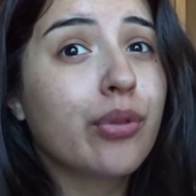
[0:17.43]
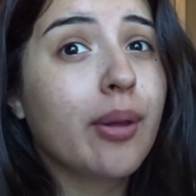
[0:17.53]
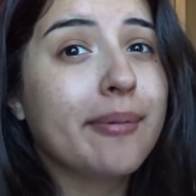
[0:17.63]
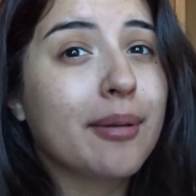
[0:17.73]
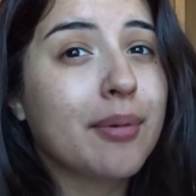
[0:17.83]

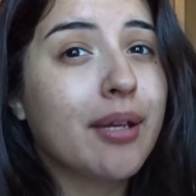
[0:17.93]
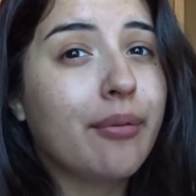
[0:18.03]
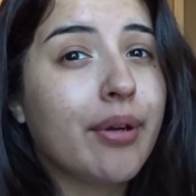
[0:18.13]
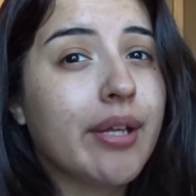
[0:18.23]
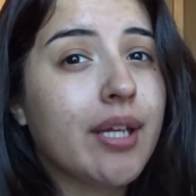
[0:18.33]
but I'm getting
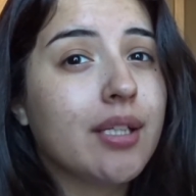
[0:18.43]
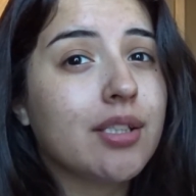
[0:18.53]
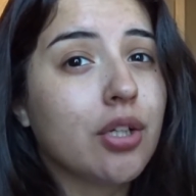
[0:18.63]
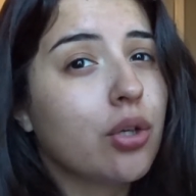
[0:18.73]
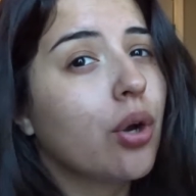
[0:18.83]
ready
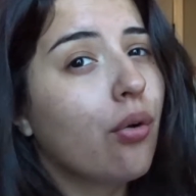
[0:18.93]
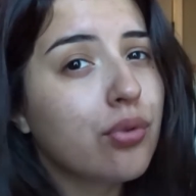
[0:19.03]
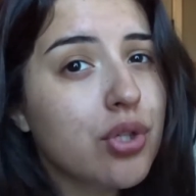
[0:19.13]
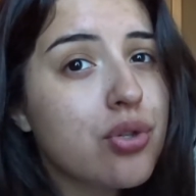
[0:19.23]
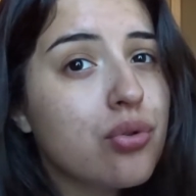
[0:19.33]
to go
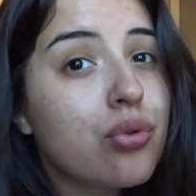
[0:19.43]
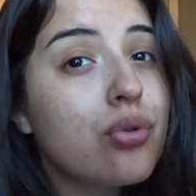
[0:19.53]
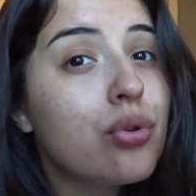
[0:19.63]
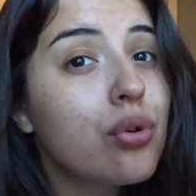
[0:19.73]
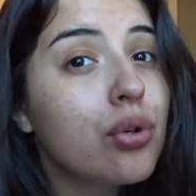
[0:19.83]
to
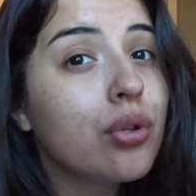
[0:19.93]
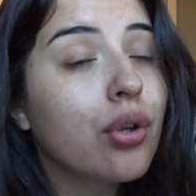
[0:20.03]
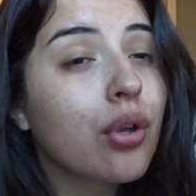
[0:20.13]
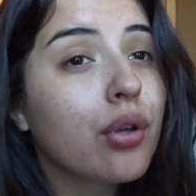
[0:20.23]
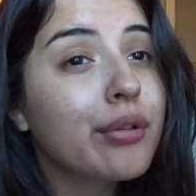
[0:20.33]
school
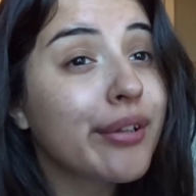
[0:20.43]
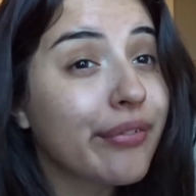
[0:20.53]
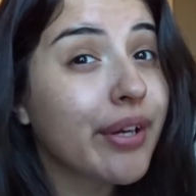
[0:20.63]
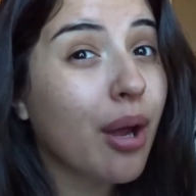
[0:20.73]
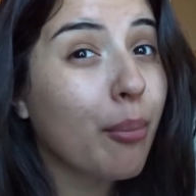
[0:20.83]
to
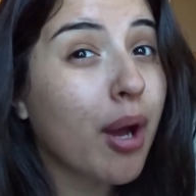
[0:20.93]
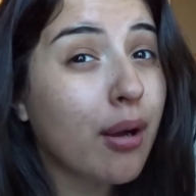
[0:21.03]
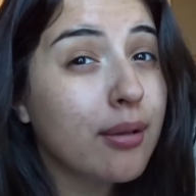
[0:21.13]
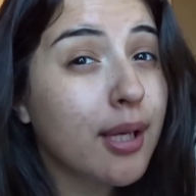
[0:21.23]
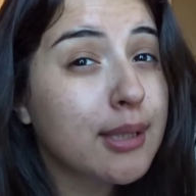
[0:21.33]
figure out my
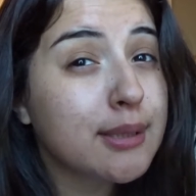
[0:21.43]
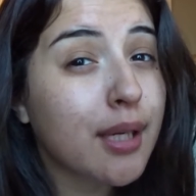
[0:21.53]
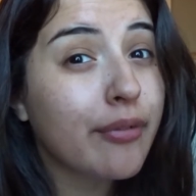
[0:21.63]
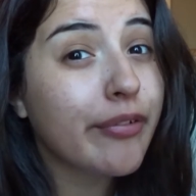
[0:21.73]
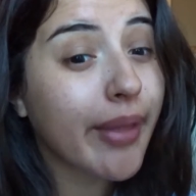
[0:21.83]
online
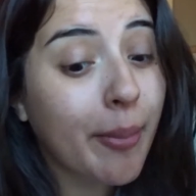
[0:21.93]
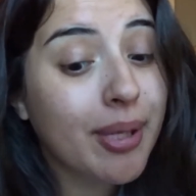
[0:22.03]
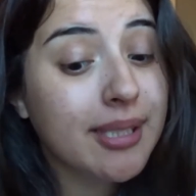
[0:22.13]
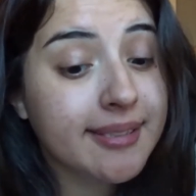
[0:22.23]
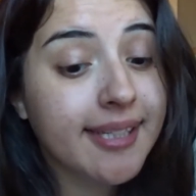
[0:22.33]
stuff, if that
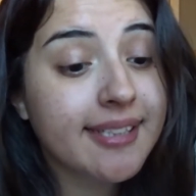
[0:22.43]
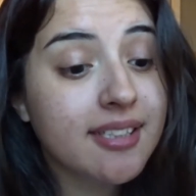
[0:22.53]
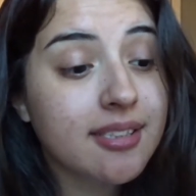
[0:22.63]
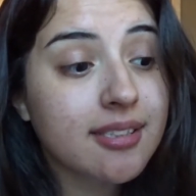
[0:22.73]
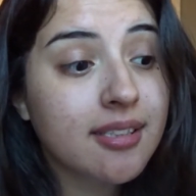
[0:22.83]
makes
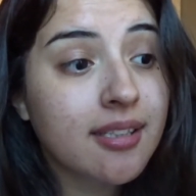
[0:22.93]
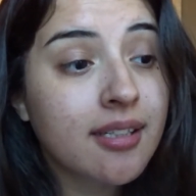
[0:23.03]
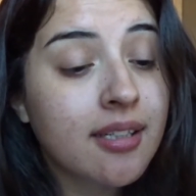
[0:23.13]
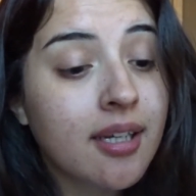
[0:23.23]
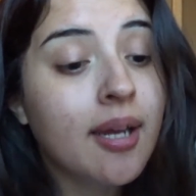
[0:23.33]
sense.
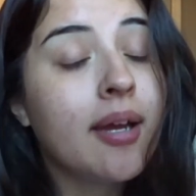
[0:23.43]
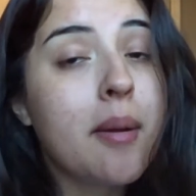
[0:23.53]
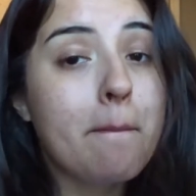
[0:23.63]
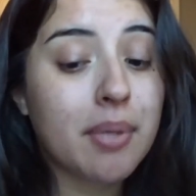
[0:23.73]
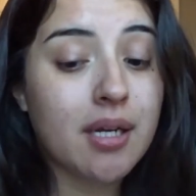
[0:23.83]

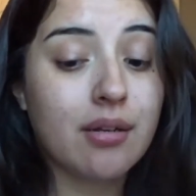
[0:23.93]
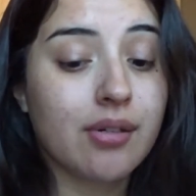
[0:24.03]
But